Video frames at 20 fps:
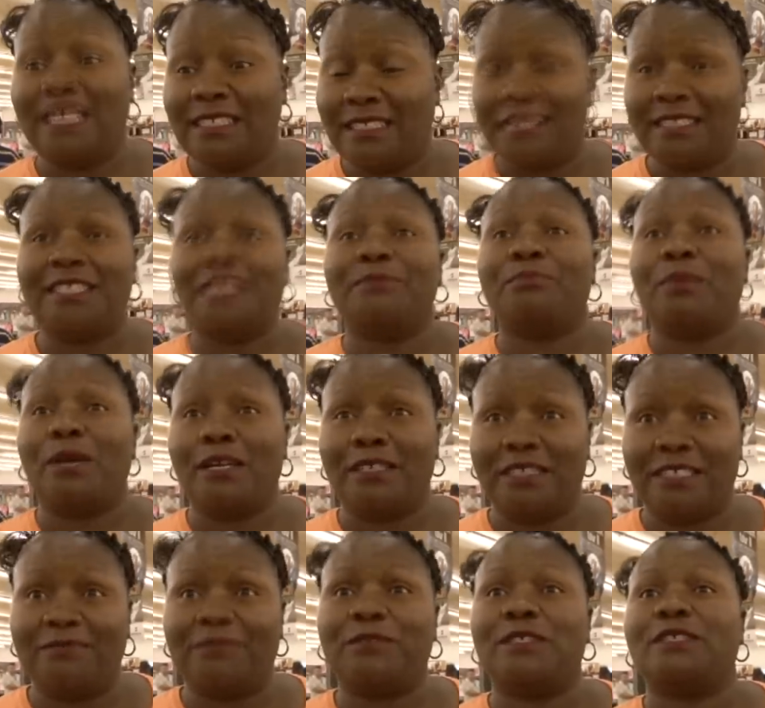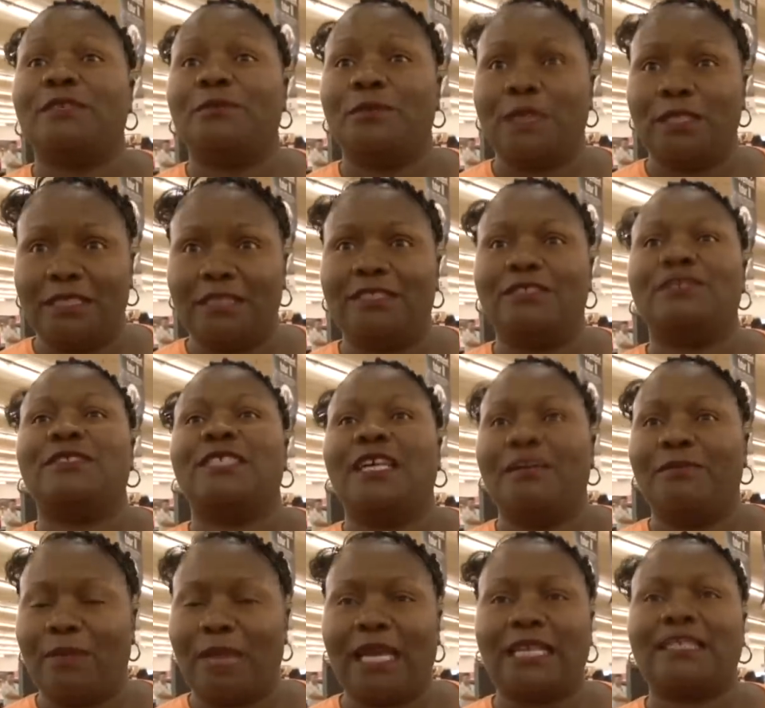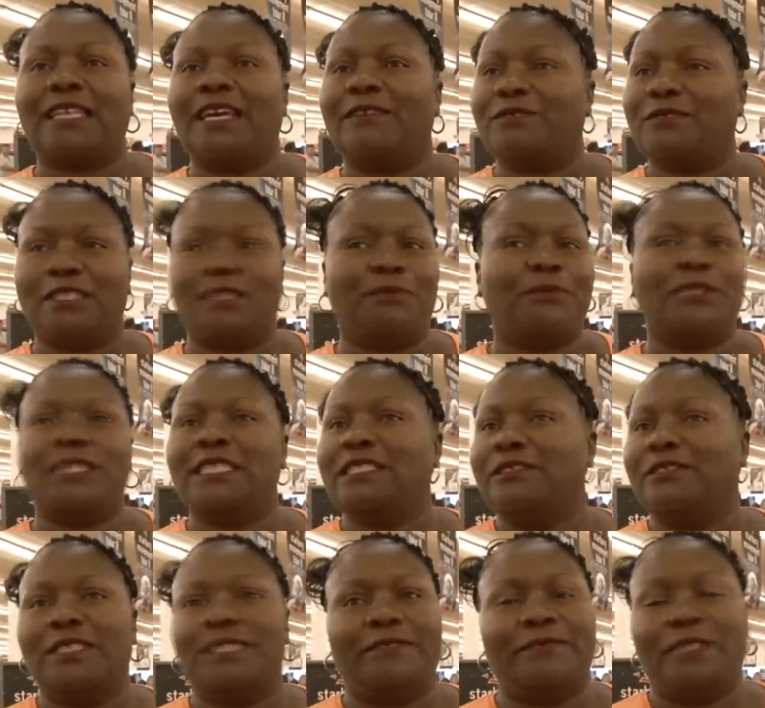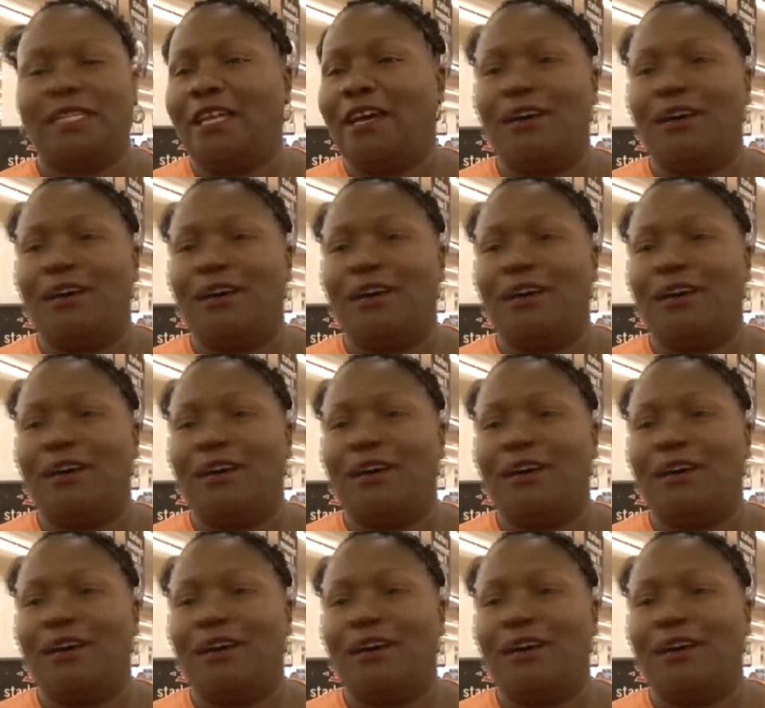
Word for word: And that's a good person for someone to do something like that for someone he don't even